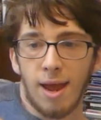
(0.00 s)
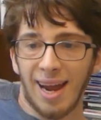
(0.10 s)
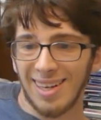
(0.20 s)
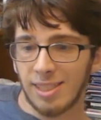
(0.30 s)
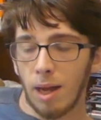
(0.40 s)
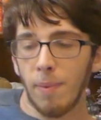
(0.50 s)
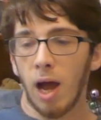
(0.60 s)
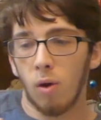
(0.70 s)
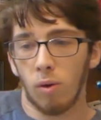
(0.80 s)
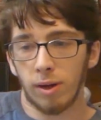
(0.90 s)
And he
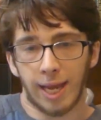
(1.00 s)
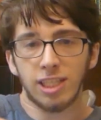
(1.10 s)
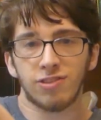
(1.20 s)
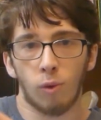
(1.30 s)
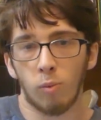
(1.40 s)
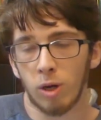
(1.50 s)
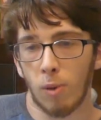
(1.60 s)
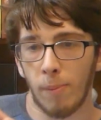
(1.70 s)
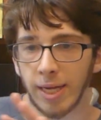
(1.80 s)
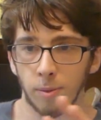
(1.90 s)
somehow gets forward
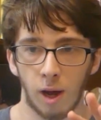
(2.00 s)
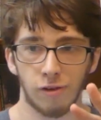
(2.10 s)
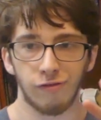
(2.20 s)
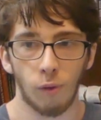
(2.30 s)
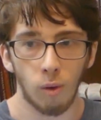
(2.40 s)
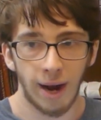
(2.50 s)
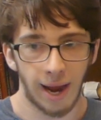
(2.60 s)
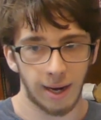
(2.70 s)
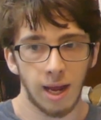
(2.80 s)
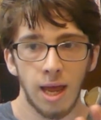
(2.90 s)
momentum on a
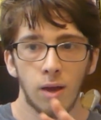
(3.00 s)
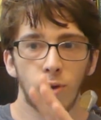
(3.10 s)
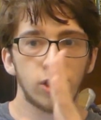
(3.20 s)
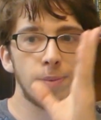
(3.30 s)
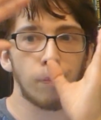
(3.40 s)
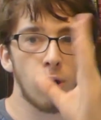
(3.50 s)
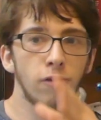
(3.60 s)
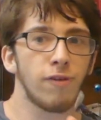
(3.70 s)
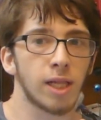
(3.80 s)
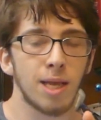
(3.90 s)
forehand, which he
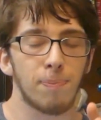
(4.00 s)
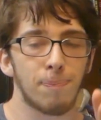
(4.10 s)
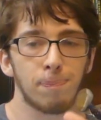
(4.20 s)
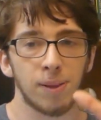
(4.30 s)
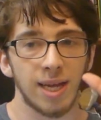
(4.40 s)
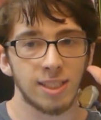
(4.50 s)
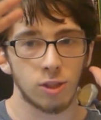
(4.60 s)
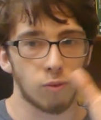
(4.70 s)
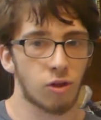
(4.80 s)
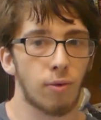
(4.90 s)
perfectly places
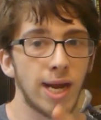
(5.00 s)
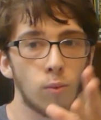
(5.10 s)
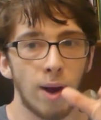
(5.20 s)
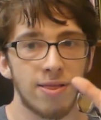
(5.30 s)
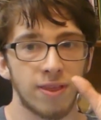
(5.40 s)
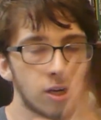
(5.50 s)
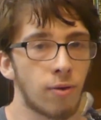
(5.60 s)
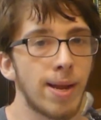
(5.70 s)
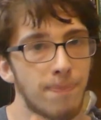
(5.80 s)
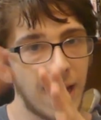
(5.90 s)
with great width and
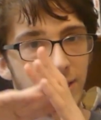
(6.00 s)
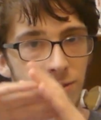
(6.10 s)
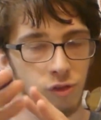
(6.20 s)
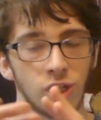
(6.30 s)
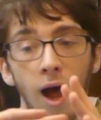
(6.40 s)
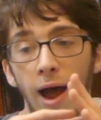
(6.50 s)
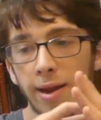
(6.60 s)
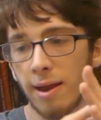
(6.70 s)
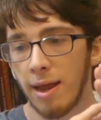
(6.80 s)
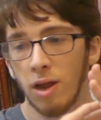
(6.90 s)
great pace of
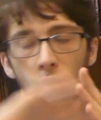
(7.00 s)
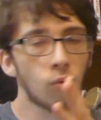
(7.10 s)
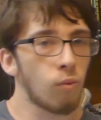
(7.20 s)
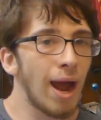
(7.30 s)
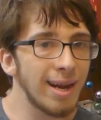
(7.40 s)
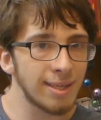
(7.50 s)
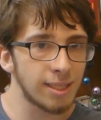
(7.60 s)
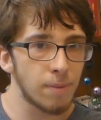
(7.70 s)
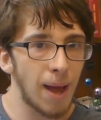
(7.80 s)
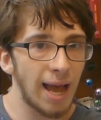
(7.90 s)
shot right into
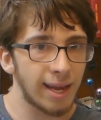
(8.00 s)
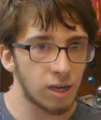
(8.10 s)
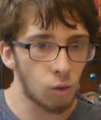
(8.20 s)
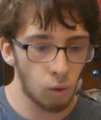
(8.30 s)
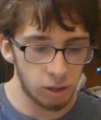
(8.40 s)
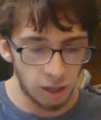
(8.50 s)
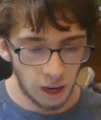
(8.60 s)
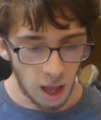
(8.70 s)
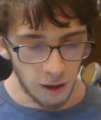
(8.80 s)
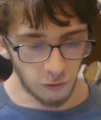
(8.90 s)
the backhand corner
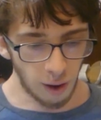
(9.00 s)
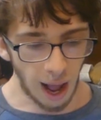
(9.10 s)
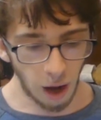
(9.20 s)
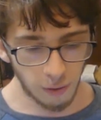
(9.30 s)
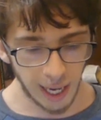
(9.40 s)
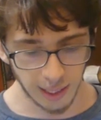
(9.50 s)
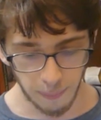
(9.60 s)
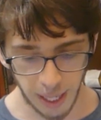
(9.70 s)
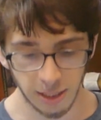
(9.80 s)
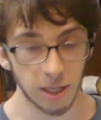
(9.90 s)
for Alcaraz and
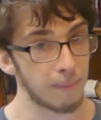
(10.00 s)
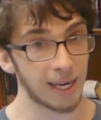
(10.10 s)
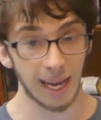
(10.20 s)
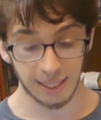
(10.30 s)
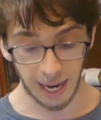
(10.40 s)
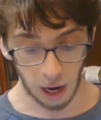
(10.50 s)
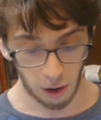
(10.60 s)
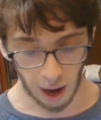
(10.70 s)
pins him and gets an error